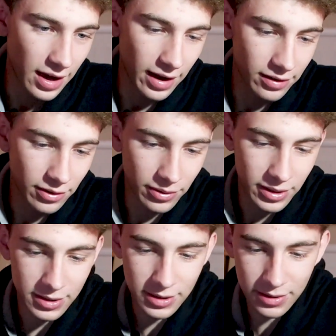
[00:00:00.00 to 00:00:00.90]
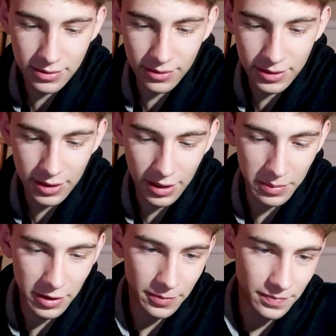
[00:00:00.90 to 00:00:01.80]
I don't know what it's talking
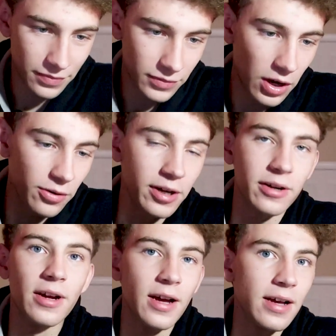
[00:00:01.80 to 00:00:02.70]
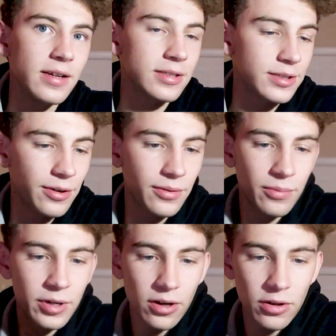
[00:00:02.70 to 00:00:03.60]
about. Oh, here. So
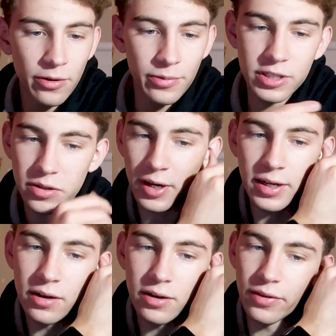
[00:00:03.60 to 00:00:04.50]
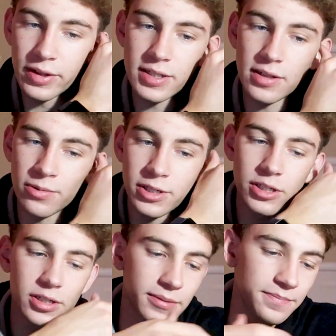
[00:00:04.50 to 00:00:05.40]
we go to the widget right here, and this is the
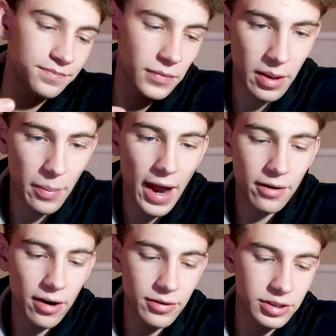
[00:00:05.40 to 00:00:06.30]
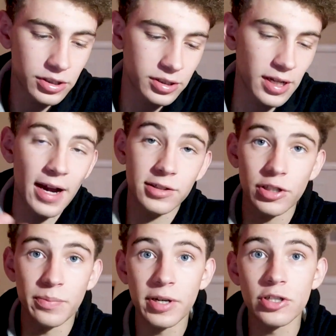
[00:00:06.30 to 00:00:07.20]
widget, and the background is just
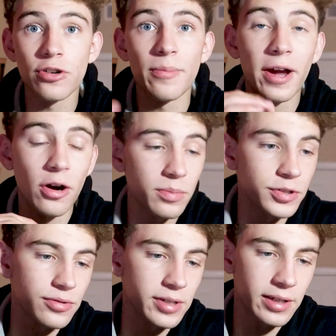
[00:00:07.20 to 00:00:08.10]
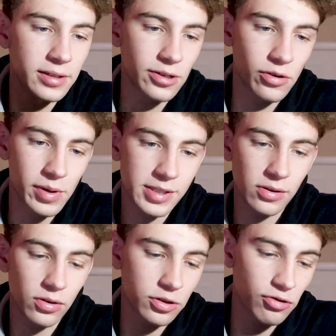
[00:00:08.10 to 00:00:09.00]
actually a picture of my home screen, so it makes it
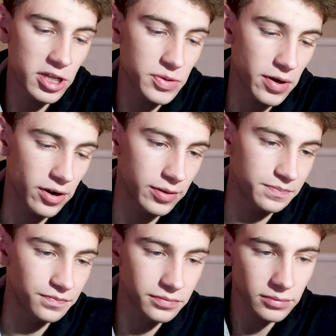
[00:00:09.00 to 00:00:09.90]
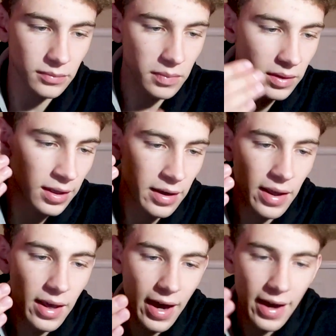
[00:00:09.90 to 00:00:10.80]
look transparent.
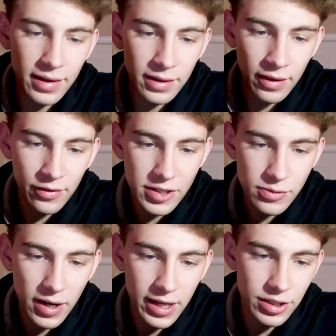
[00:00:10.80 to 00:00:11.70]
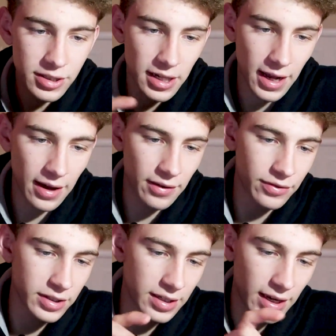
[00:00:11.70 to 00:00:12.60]
And in this one, I just
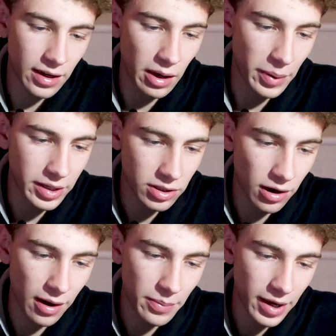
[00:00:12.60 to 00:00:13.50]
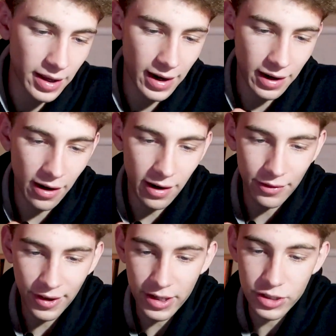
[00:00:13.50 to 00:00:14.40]
have the date up at top, and I got
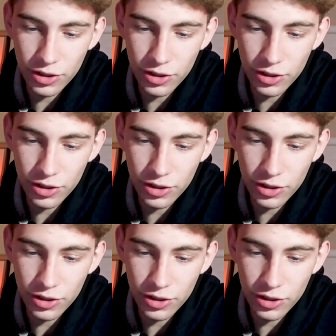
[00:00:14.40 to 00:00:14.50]
like a